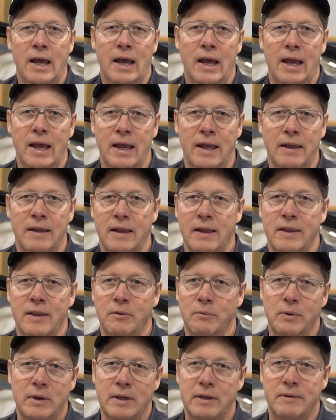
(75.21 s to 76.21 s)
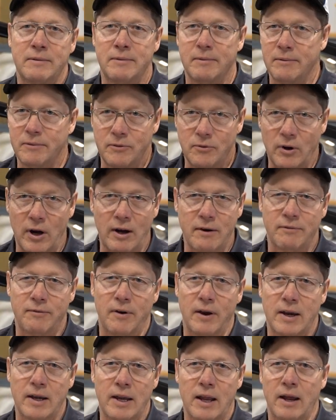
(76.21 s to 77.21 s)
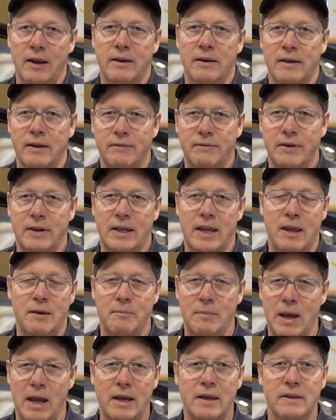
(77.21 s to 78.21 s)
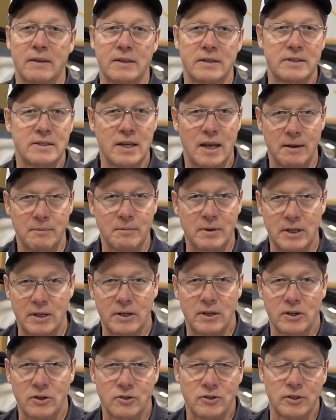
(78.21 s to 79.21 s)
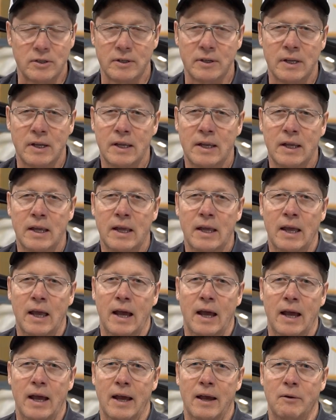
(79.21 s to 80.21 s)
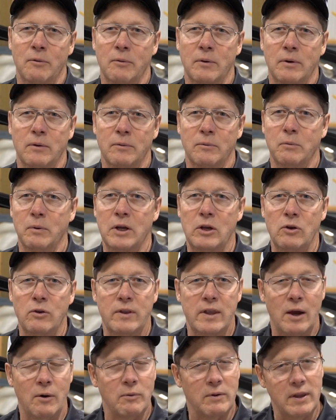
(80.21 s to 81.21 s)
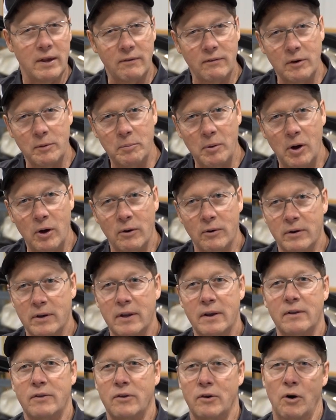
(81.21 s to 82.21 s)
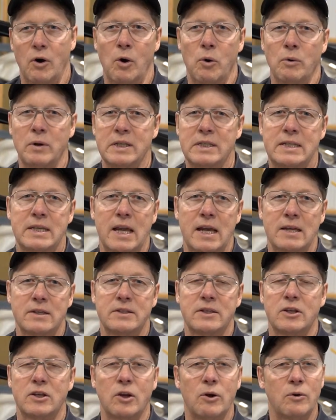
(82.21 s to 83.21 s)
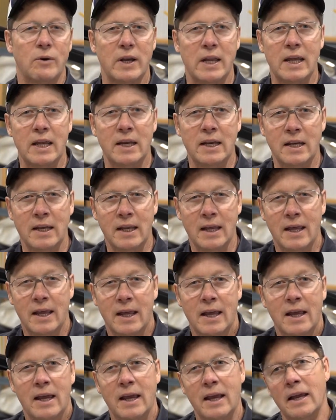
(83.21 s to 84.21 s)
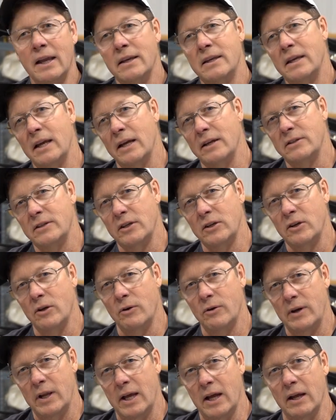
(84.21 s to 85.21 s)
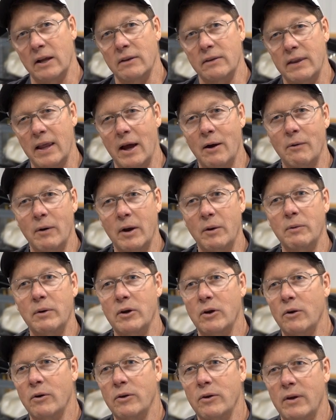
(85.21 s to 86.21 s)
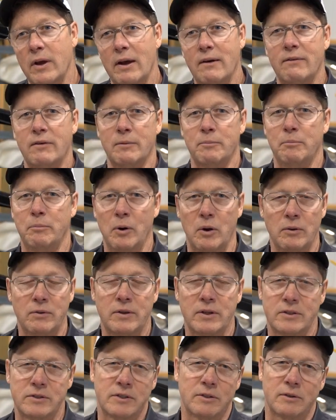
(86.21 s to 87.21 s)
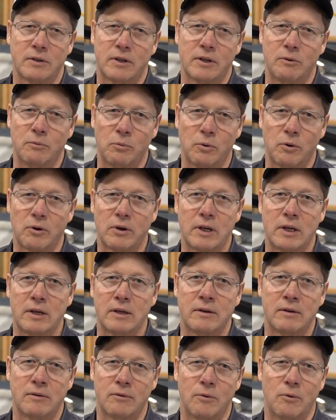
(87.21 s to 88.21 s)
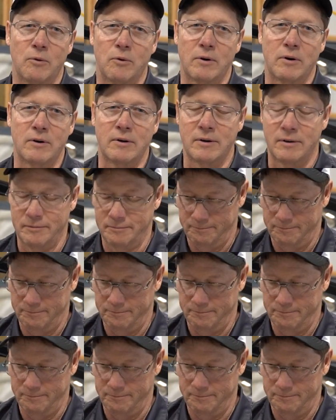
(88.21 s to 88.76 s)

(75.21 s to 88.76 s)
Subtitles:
And then we try to find out if it came back in the same condition. We do that with every boat. They're always tested going in and tested going out. That way we know you have a boat that's in good working order.